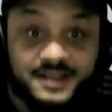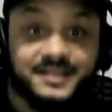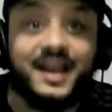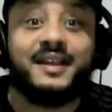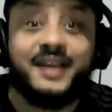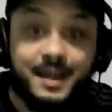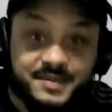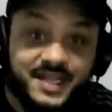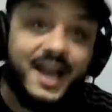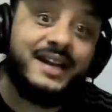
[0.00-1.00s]
that kept
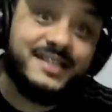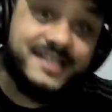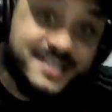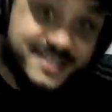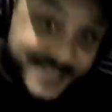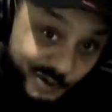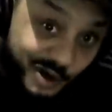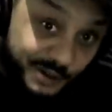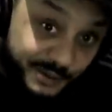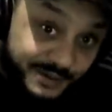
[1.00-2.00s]
it at
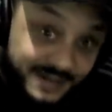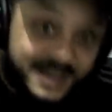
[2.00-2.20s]
zero,